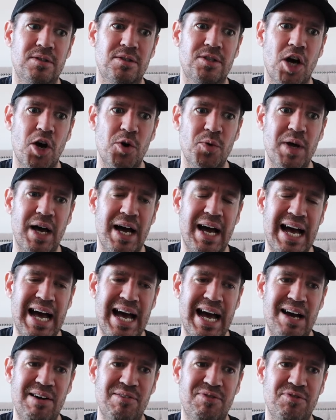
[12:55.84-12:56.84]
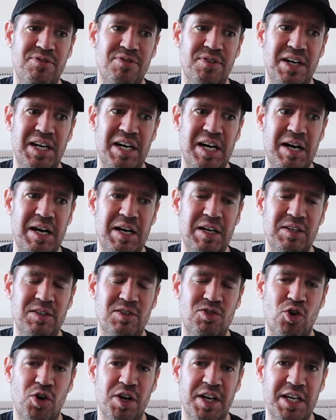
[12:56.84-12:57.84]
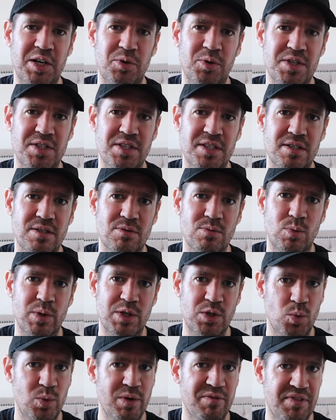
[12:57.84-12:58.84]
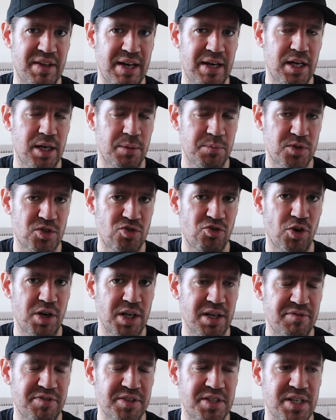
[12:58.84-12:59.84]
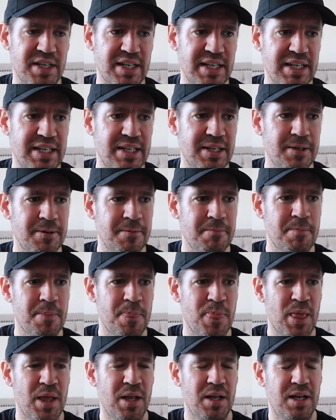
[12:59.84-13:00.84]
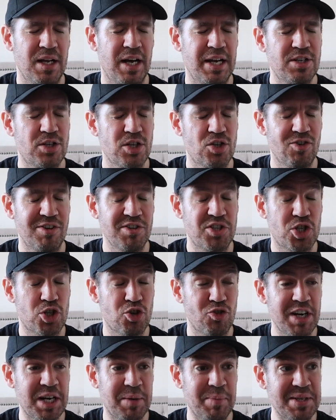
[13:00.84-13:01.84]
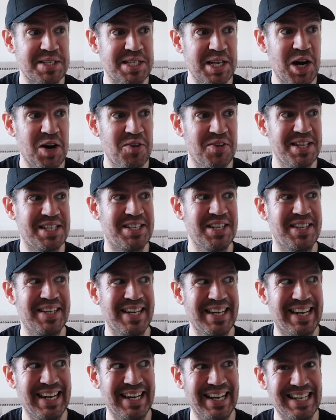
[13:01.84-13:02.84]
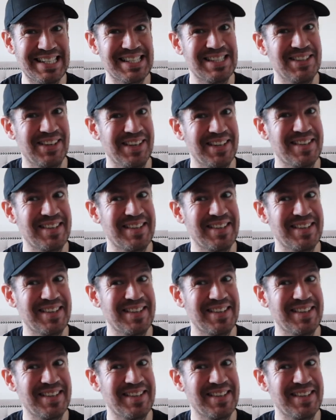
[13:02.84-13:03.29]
don't have chronic illnesses, which with that comes chronic fatigue. I need to try and trick myself into thinking that's not